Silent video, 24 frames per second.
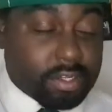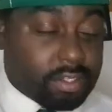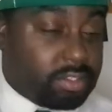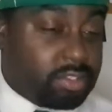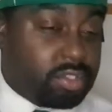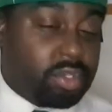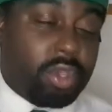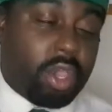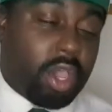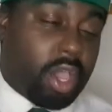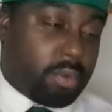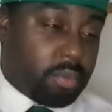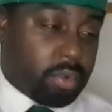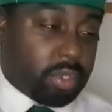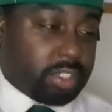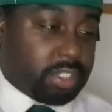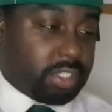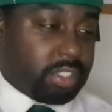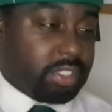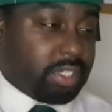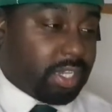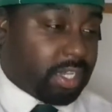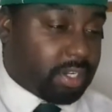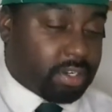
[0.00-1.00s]
you heard what
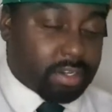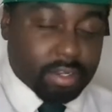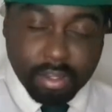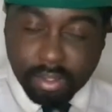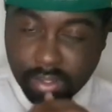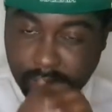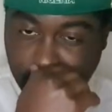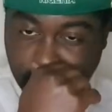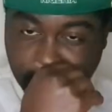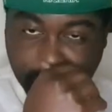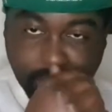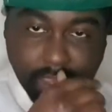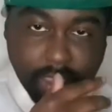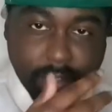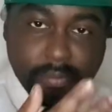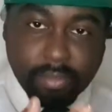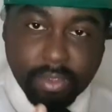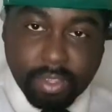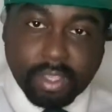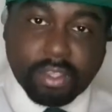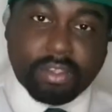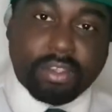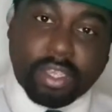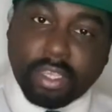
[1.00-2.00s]
she said, get
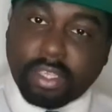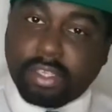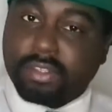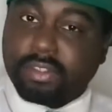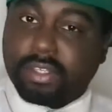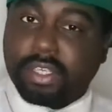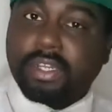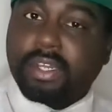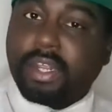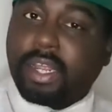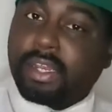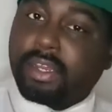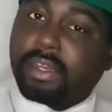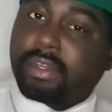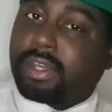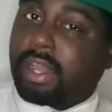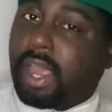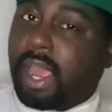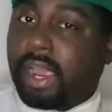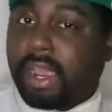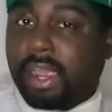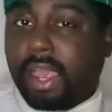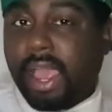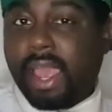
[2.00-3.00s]
me? She can see that
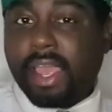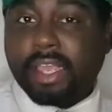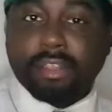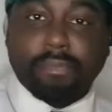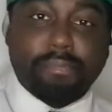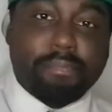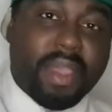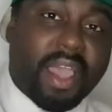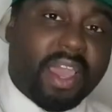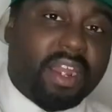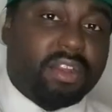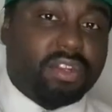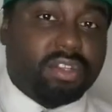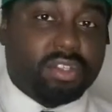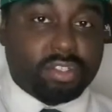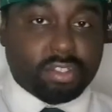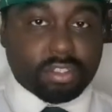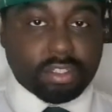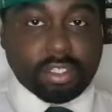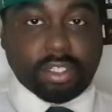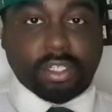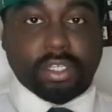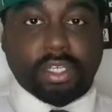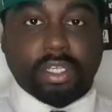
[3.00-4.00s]
guy is
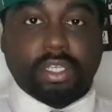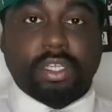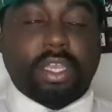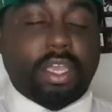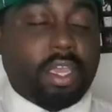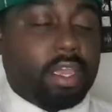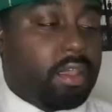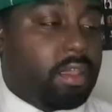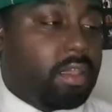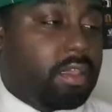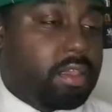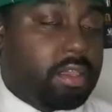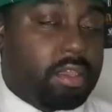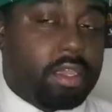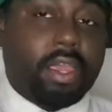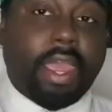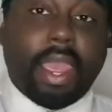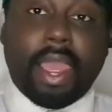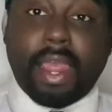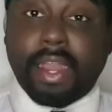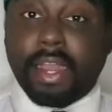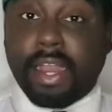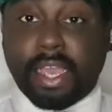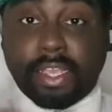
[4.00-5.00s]
balanced, yeah?
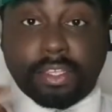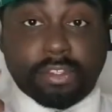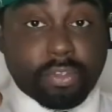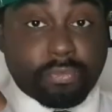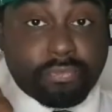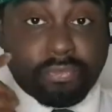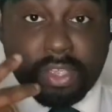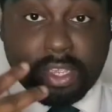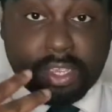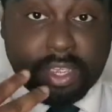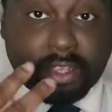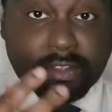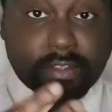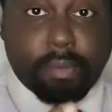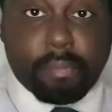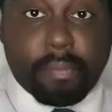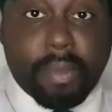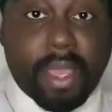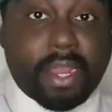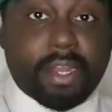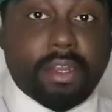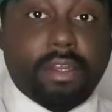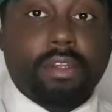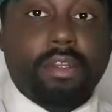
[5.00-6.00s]
And that's the thing, as a
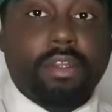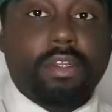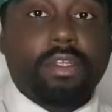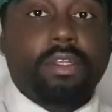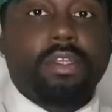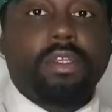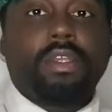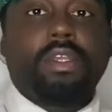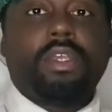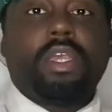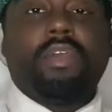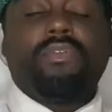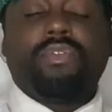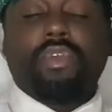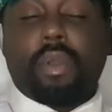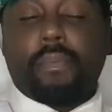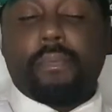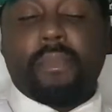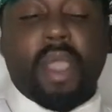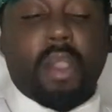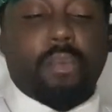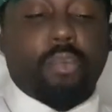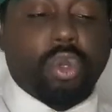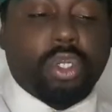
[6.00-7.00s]
man, if you're
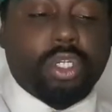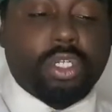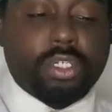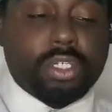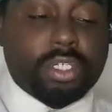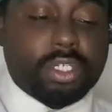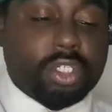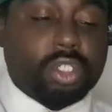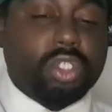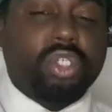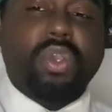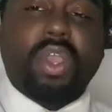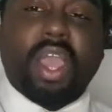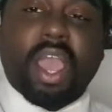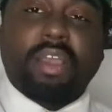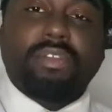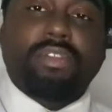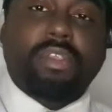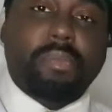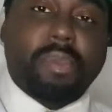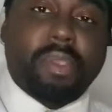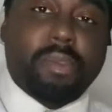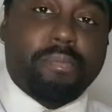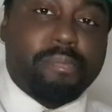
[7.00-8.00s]
a man watching this, you
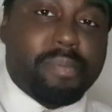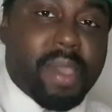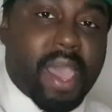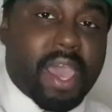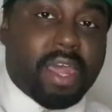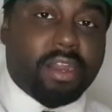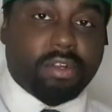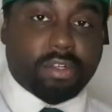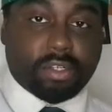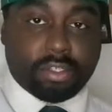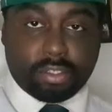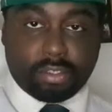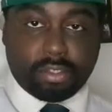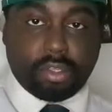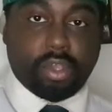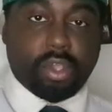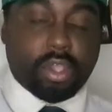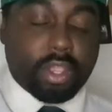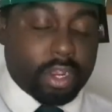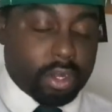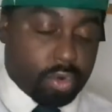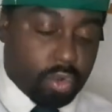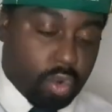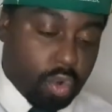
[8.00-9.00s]
have to be balanced
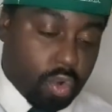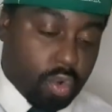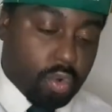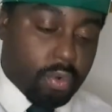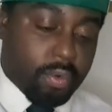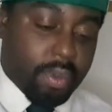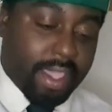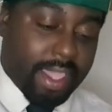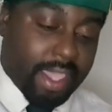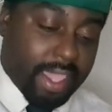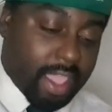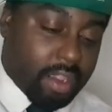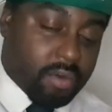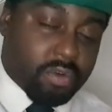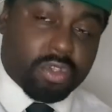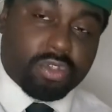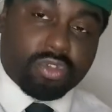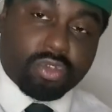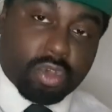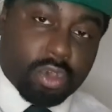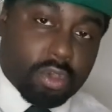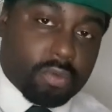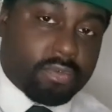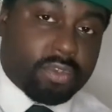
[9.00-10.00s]
in all
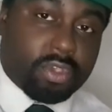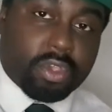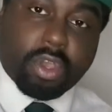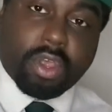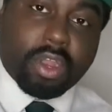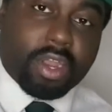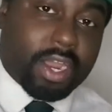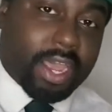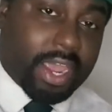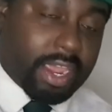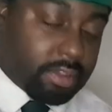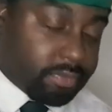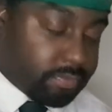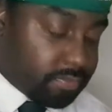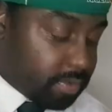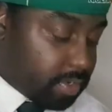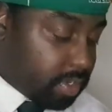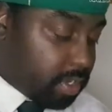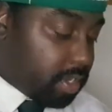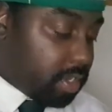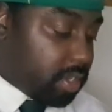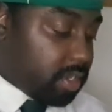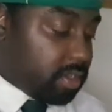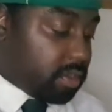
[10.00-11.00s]
areas of your life,
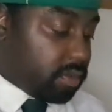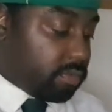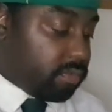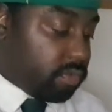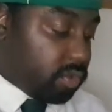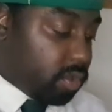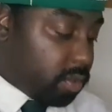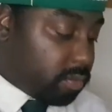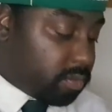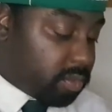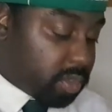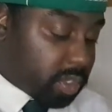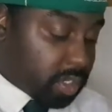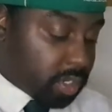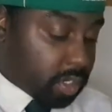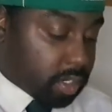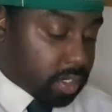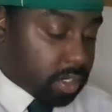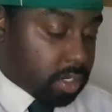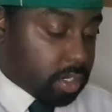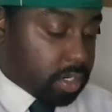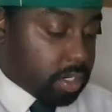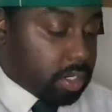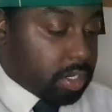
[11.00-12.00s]
you feel me?
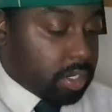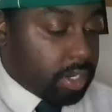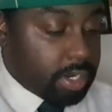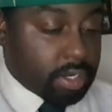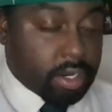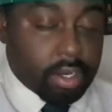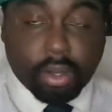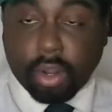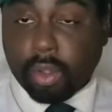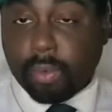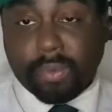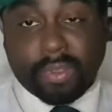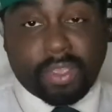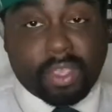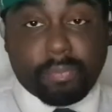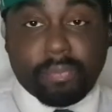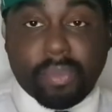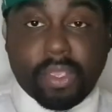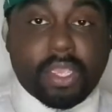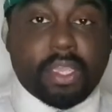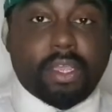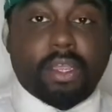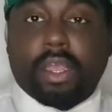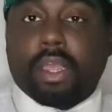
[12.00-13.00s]
And I know it can
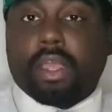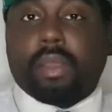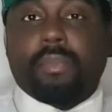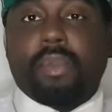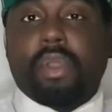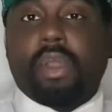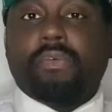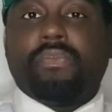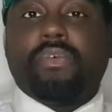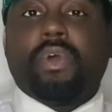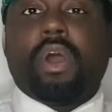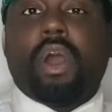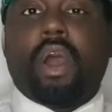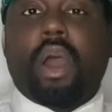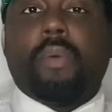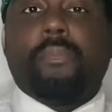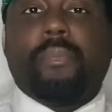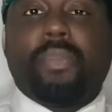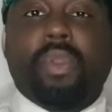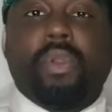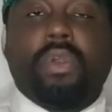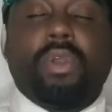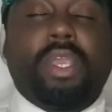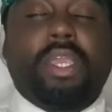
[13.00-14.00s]
be a bit of a
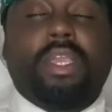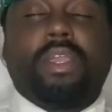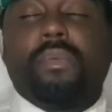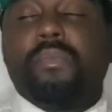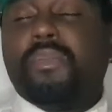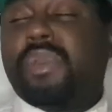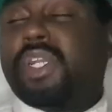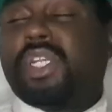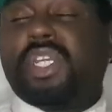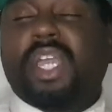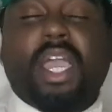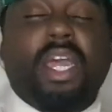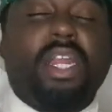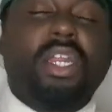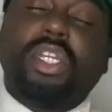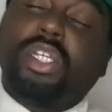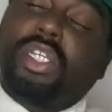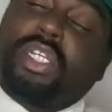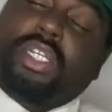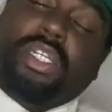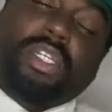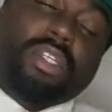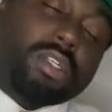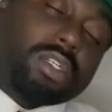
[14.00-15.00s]
hard, it can be
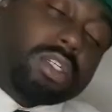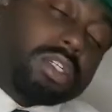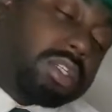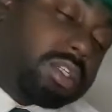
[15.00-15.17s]
challenging